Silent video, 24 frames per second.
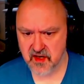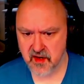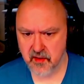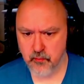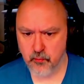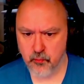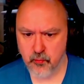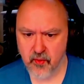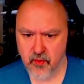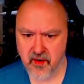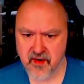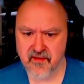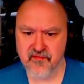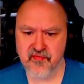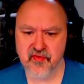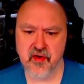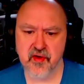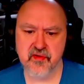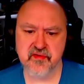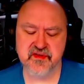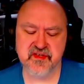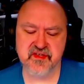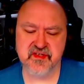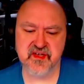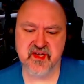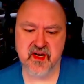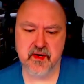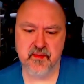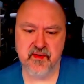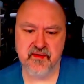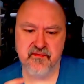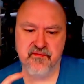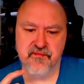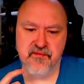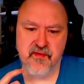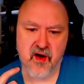And one of those is going to
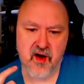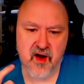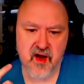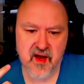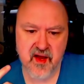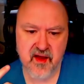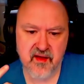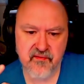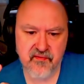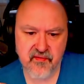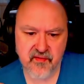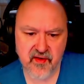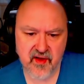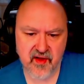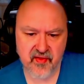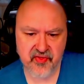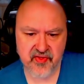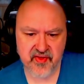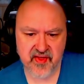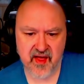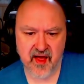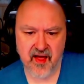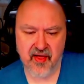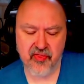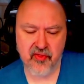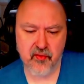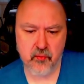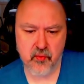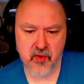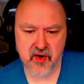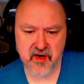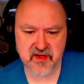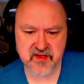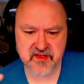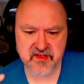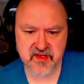be five, and the other
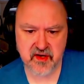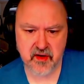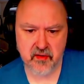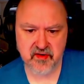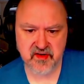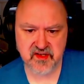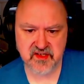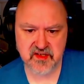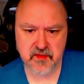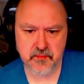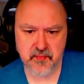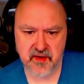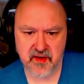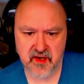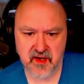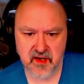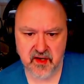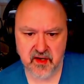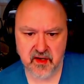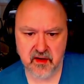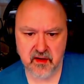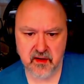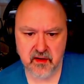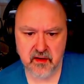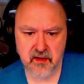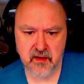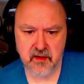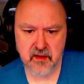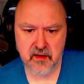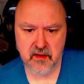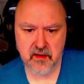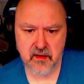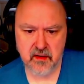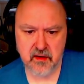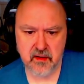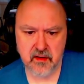one is going to be.
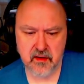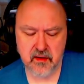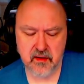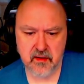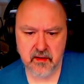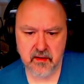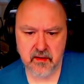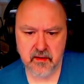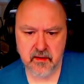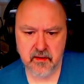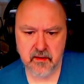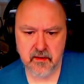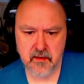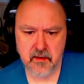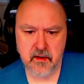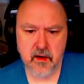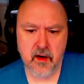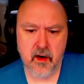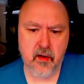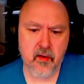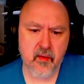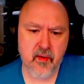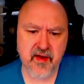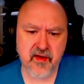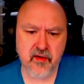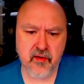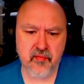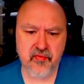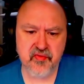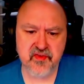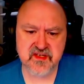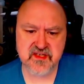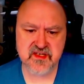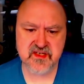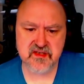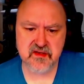Oh, hang on.
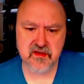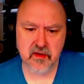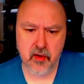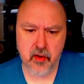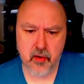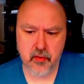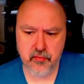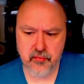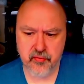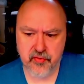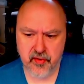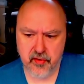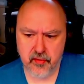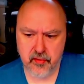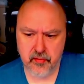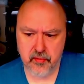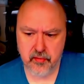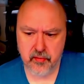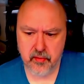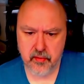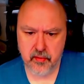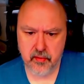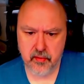This is low, though.